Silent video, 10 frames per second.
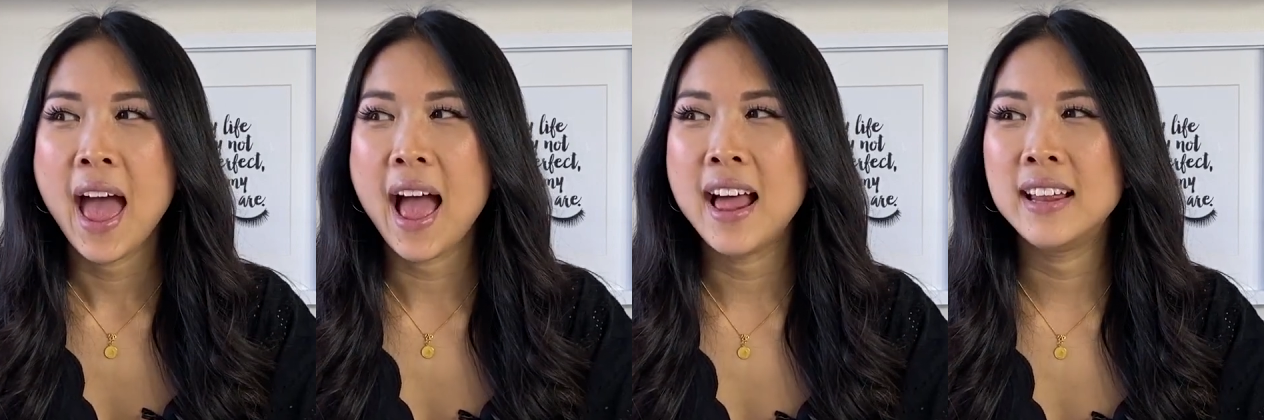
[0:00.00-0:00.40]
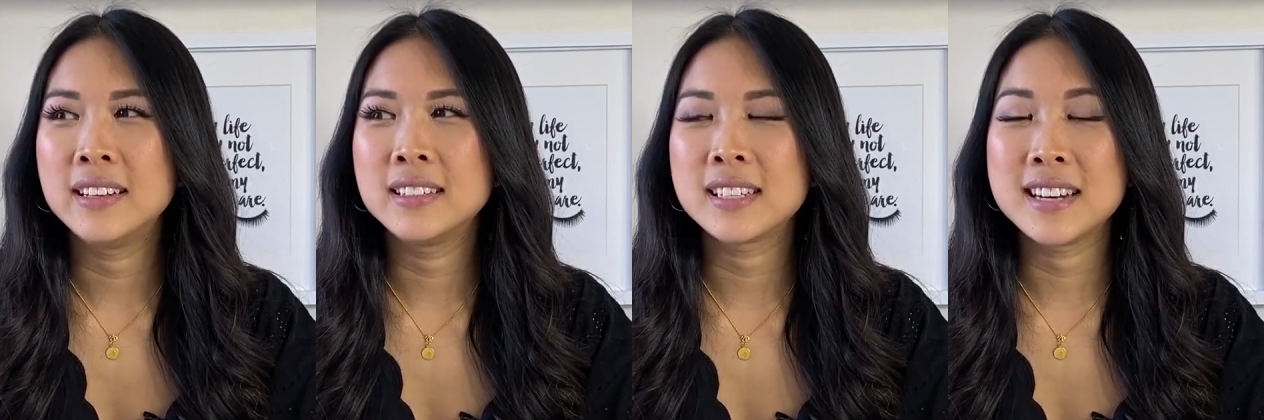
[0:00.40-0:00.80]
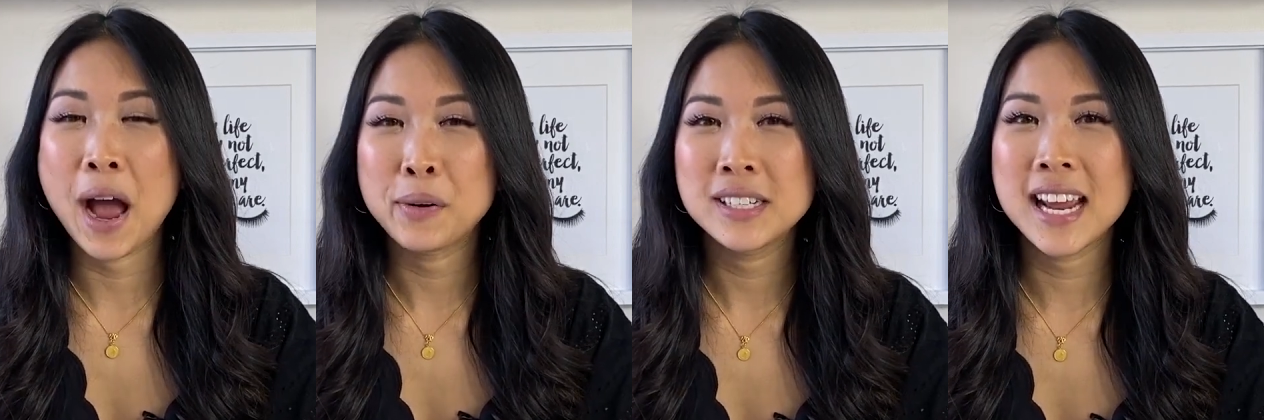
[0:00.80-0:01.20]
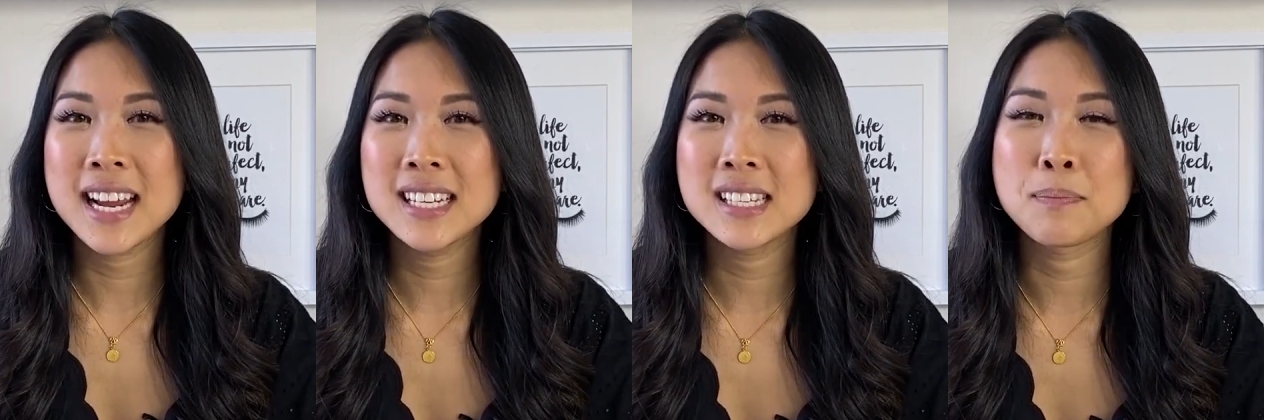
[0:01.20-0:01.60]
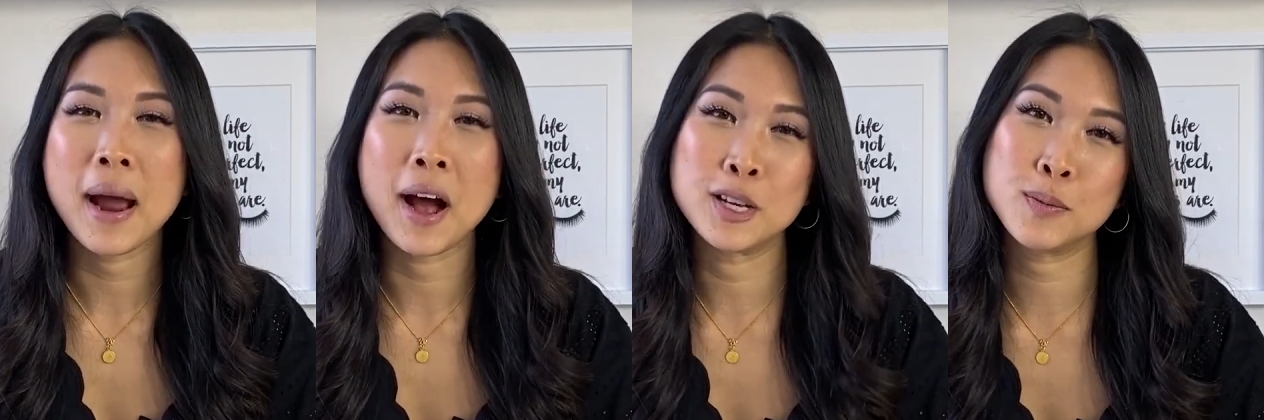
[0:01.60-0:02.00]
and nowadays my
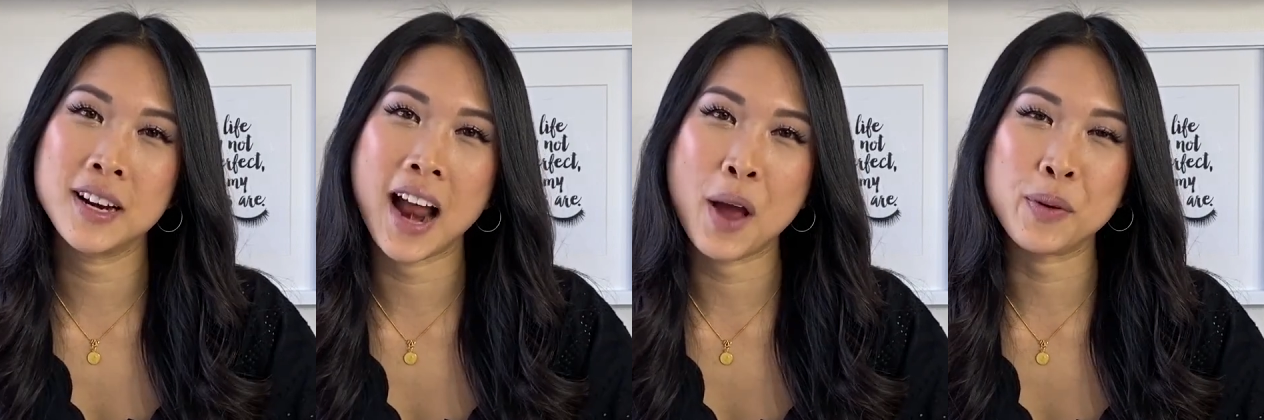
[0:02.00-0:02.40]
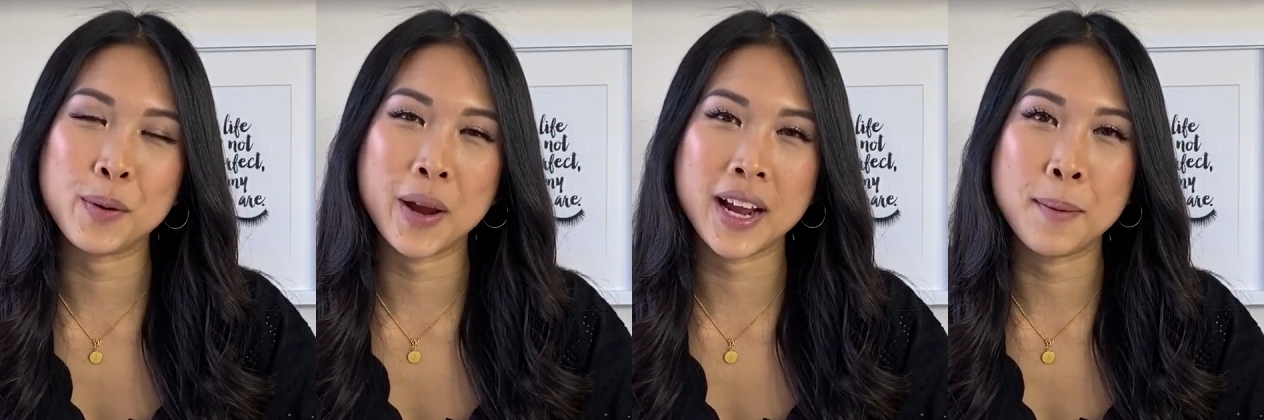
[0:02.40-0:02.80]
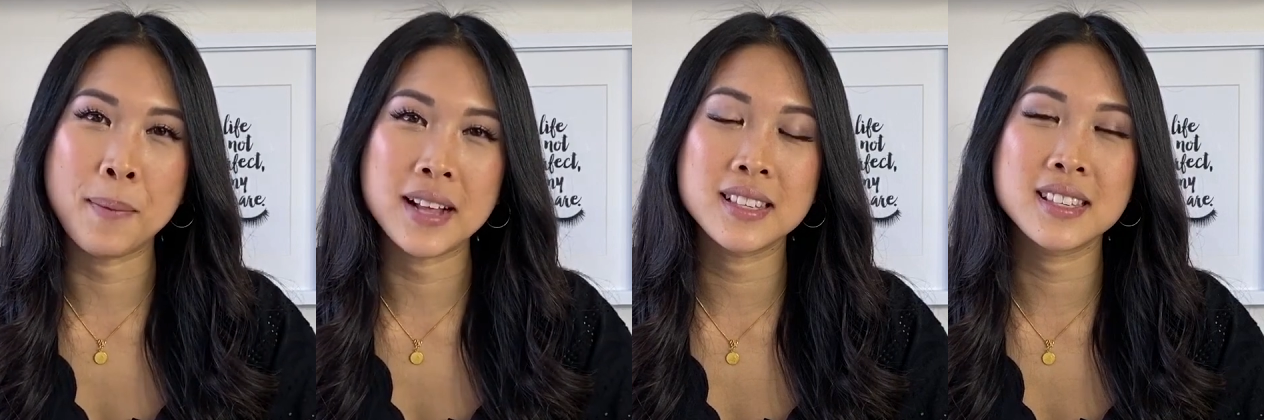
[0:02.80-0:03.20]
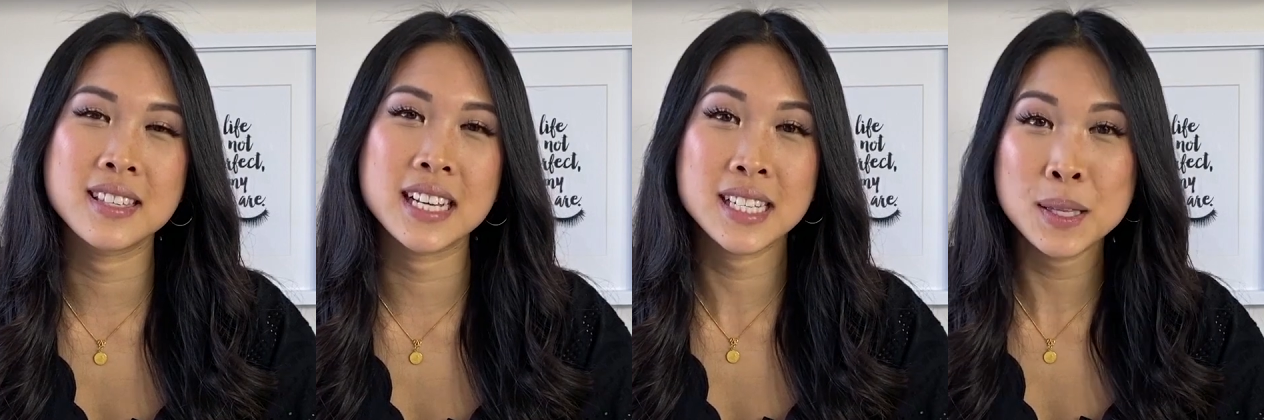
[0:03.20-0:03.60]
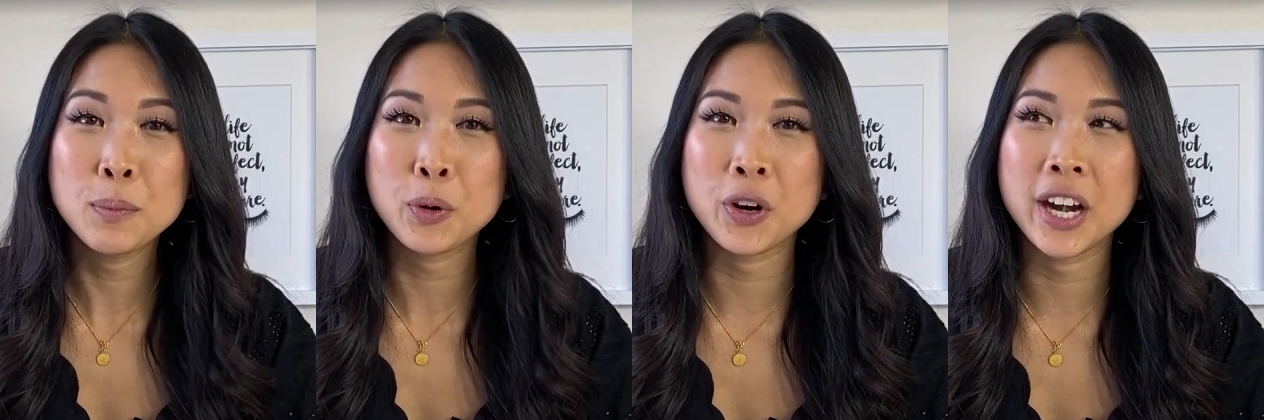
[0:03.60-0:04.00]
husband and I, we wake up at 6 in the
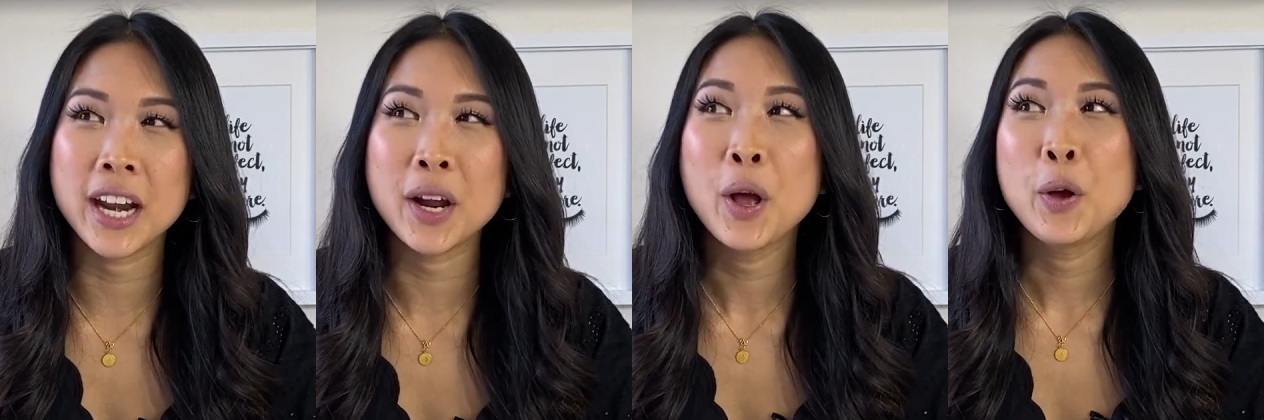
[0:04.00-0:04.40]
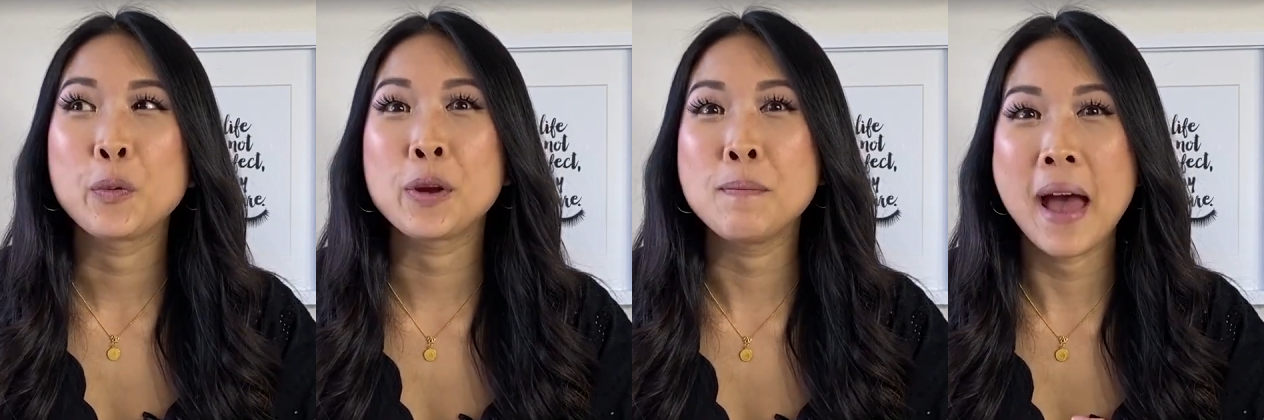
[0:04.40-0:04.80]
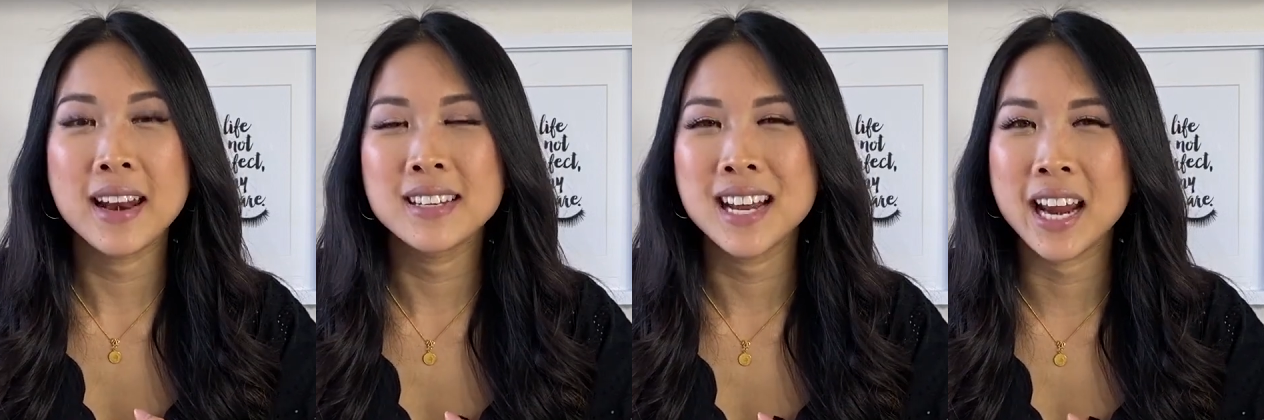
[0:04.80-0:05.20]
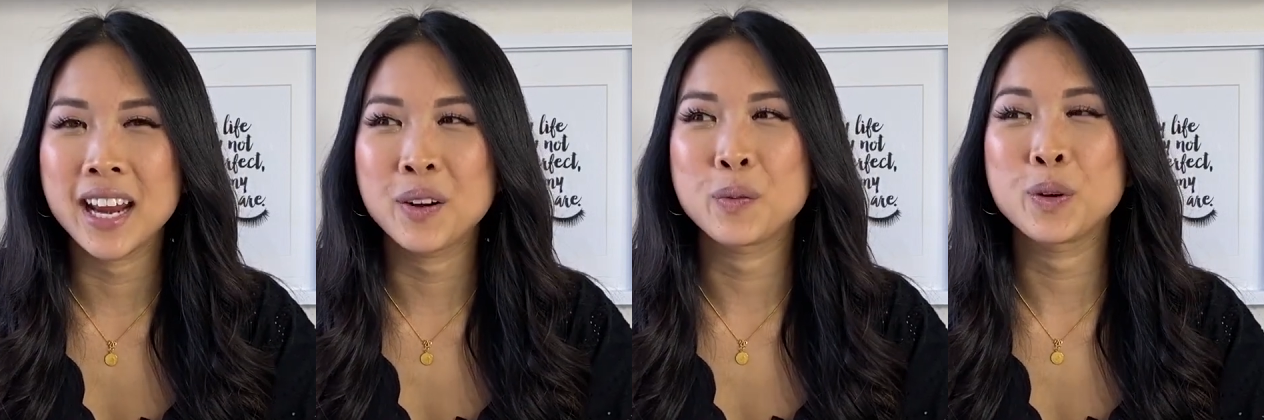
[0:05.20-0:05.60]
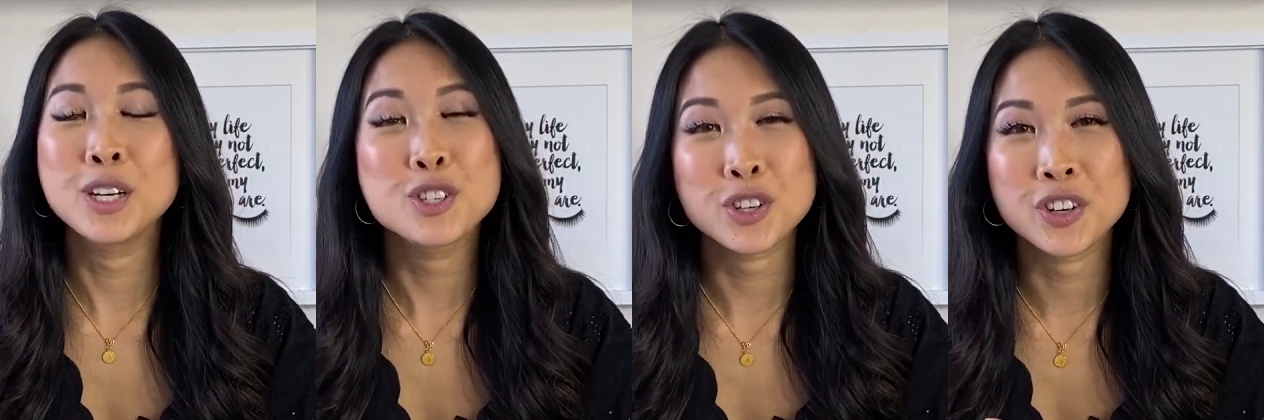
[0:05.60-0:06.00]
morning, we meditate, we
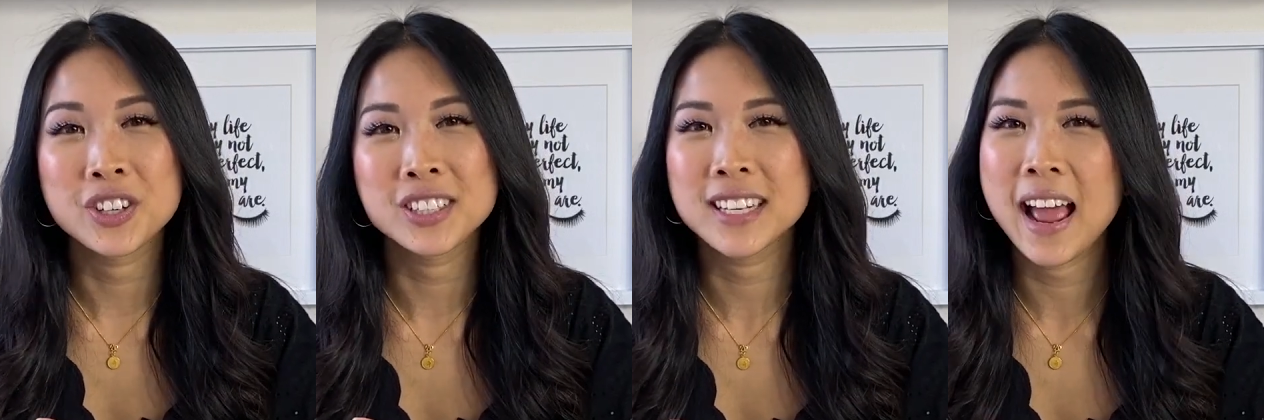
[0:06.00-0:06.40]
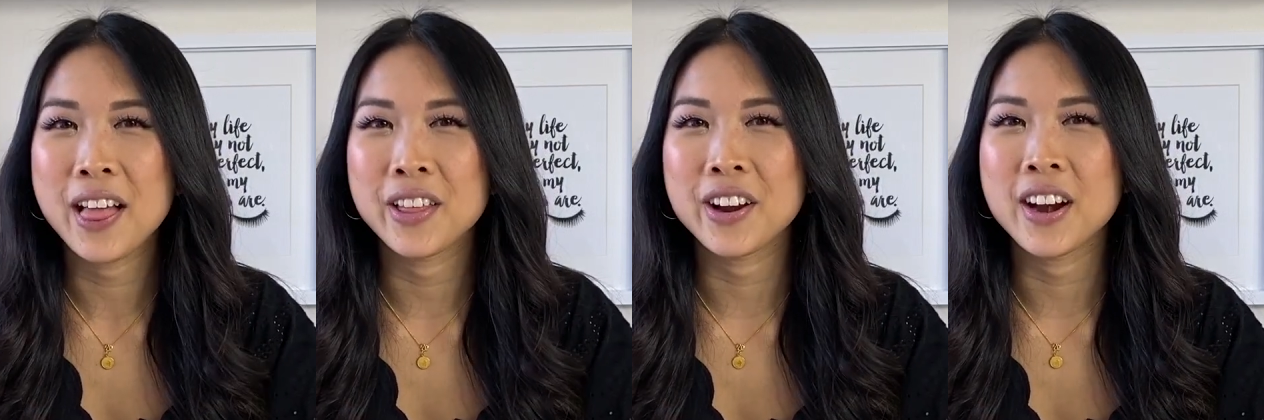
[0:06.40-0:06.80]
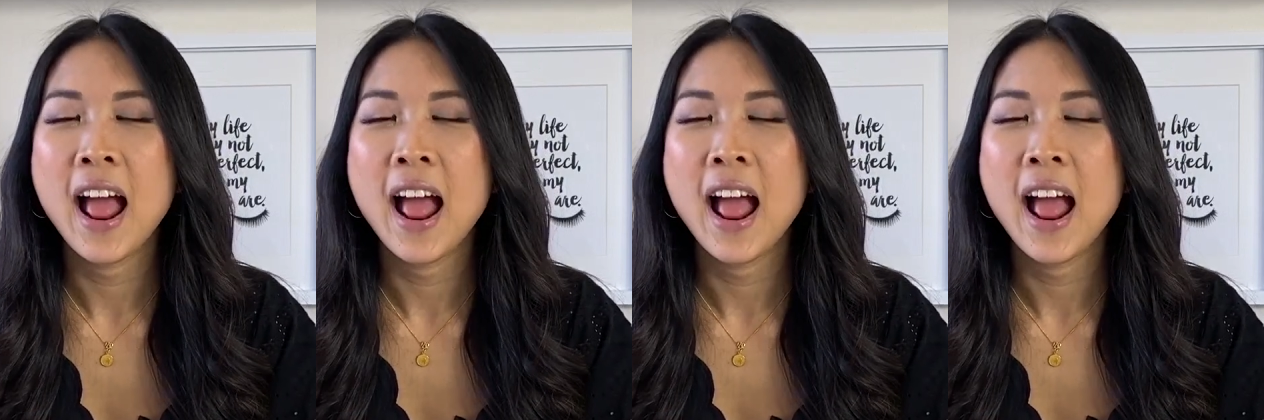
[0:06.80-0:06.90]
journal together,